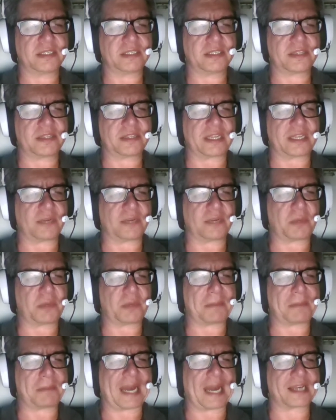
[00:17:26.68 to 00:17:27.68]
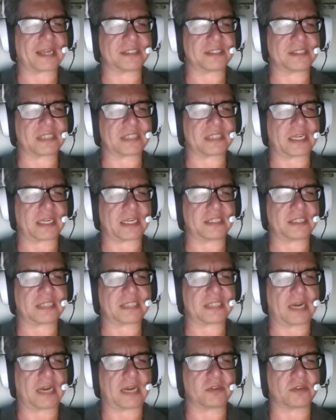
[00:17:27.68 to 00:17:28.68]
Then it went back inside its
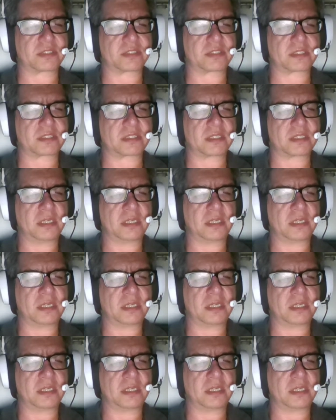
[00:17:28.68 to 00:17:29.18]
house.